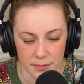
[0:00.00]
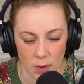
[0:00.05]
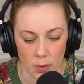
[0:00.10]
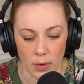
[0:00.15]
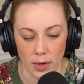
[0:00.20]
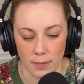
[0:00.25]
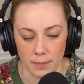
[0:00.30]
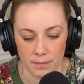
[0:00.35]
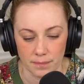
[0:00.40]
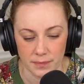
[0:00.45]

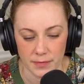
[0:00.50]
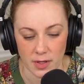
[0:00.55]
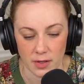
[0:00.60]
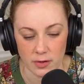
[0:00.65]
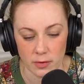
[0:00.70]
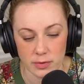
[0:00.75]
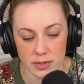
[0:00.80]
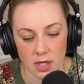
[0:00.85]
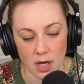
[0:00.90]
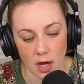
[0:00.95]
Okay. Now
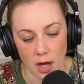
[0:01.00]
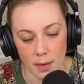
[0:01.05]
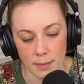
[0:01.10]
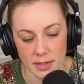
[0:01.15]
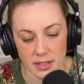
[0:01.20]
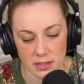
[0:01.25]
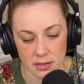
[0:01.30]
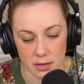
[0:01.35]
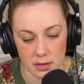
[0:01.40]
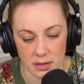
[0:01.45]
there was a
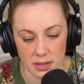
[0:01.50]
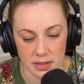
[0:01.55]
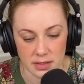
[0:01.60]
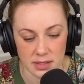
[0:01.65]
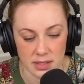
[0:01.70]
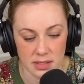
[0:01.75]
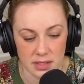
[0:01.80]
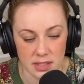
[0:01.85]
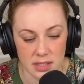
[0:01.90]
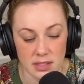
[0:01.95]
comment on this
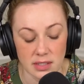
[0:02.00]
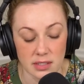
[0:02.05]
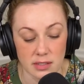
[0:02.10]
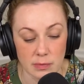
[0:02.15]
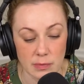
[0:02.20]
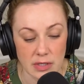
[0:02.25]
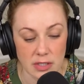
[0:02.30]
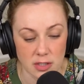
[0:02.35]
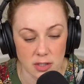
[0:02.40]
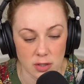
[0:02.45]
says, this is
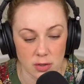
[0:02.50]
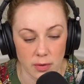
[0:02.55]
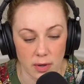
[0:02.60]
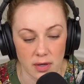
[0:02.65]
me too.